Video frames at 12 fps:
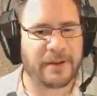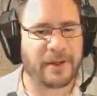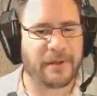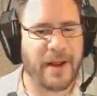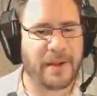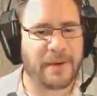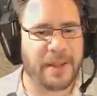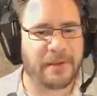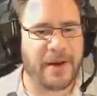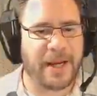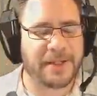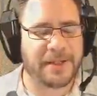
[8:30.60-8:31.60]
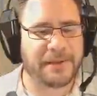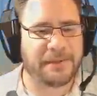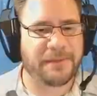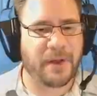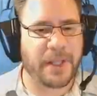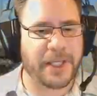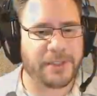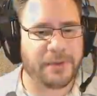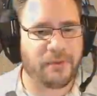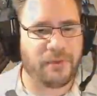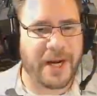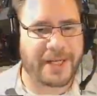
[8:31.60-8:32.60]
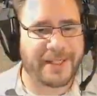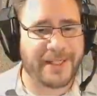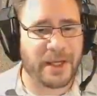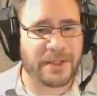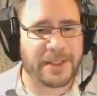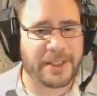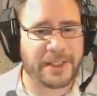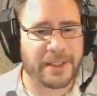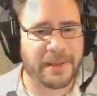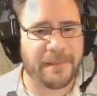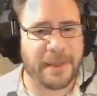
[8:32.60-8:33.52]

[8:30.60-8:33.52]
ground netherrack is falling directly onto here.